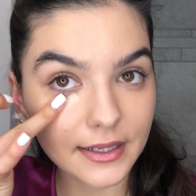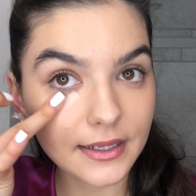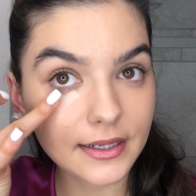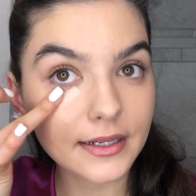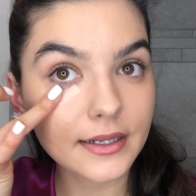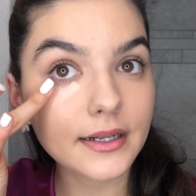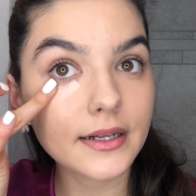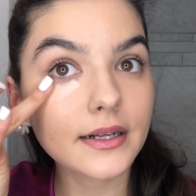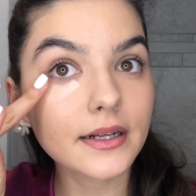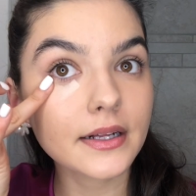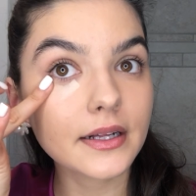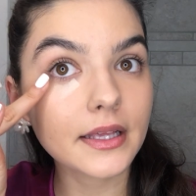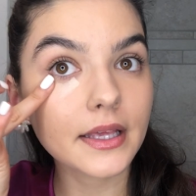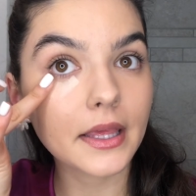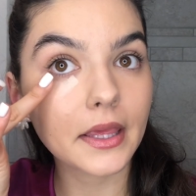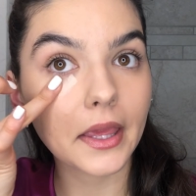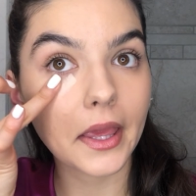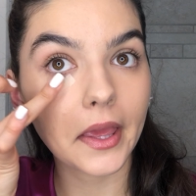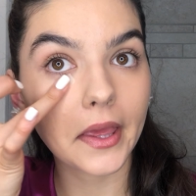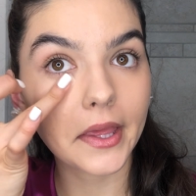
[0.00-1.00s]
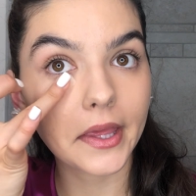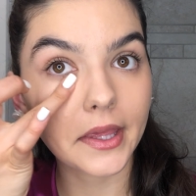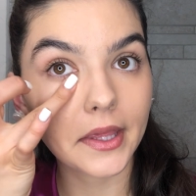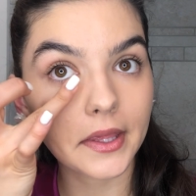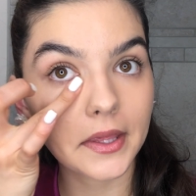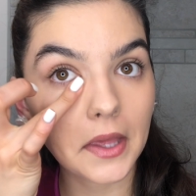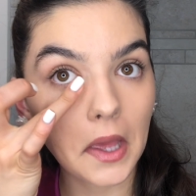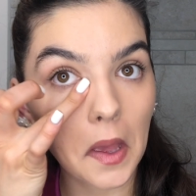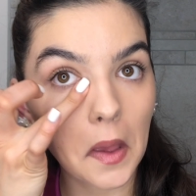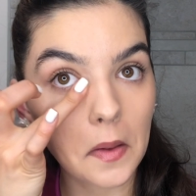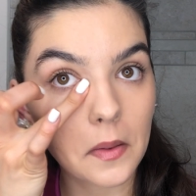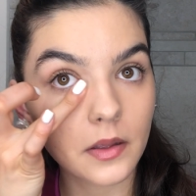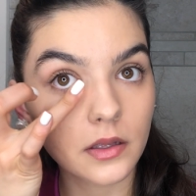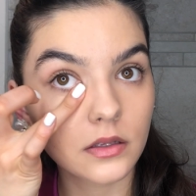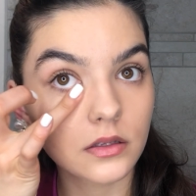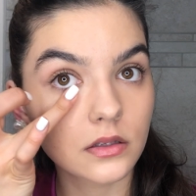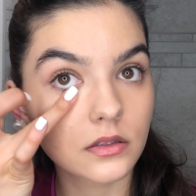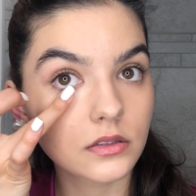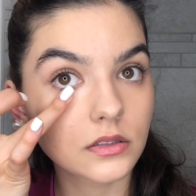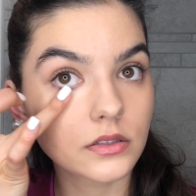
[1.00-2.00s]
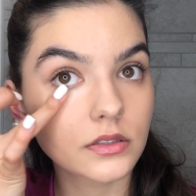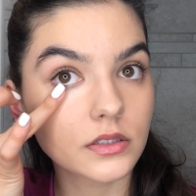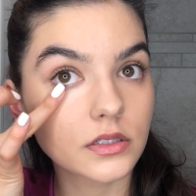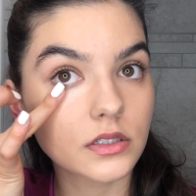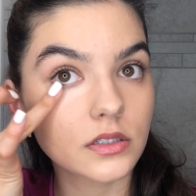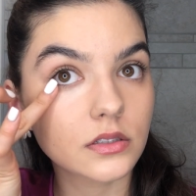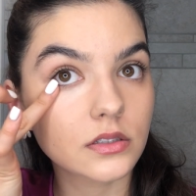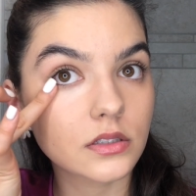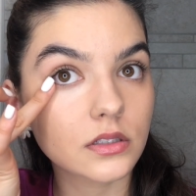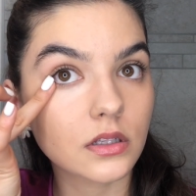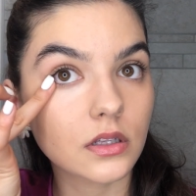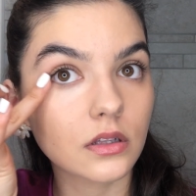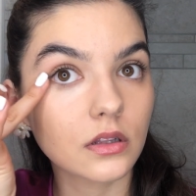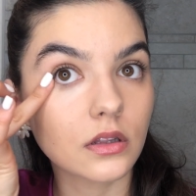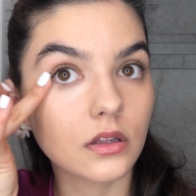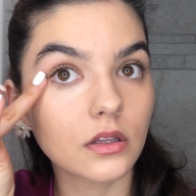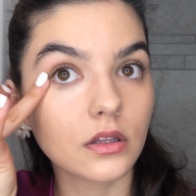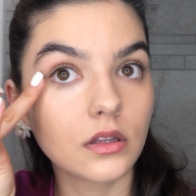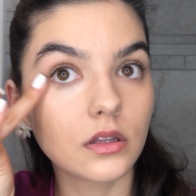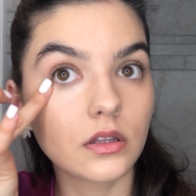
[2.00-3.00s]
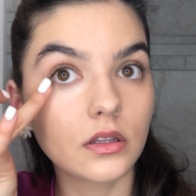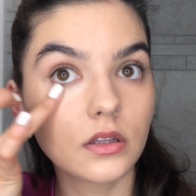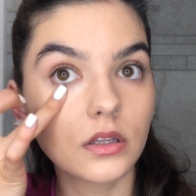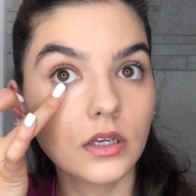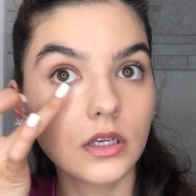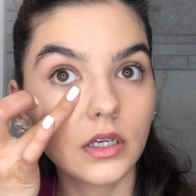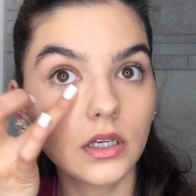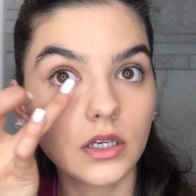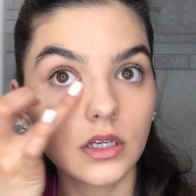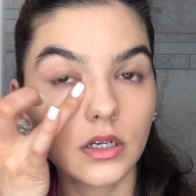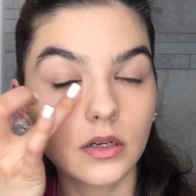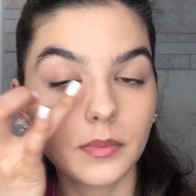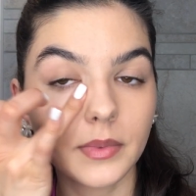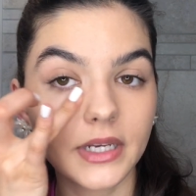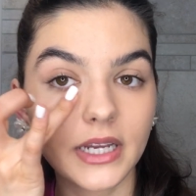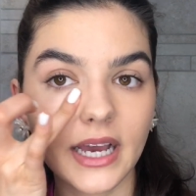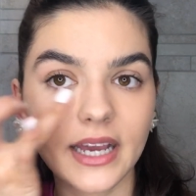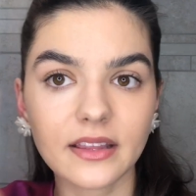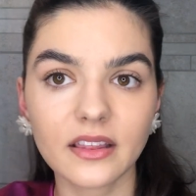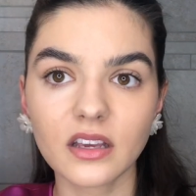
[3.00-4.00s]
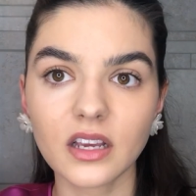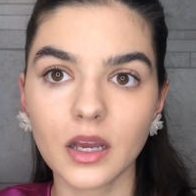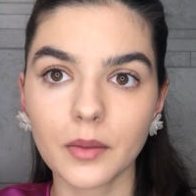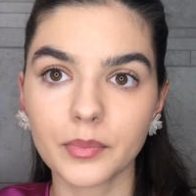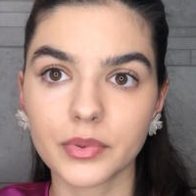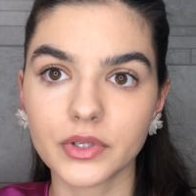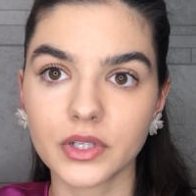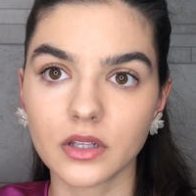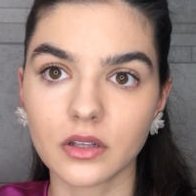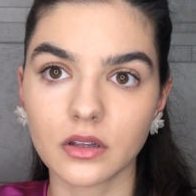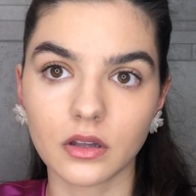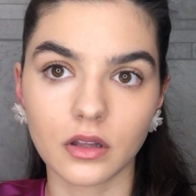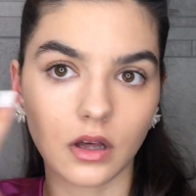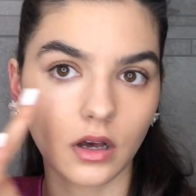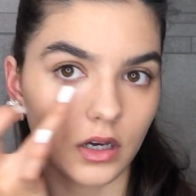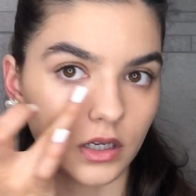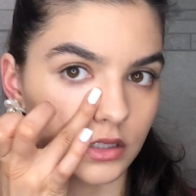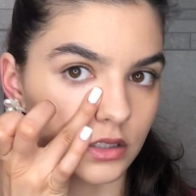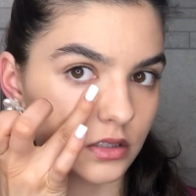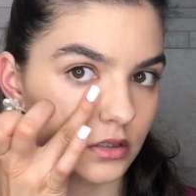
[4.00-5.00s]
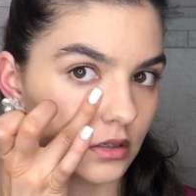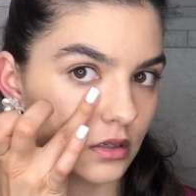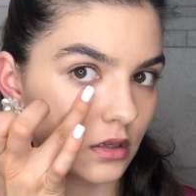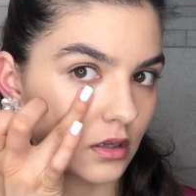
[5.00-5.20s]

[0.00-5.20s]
Okay, just a little bit. I think I put a lot.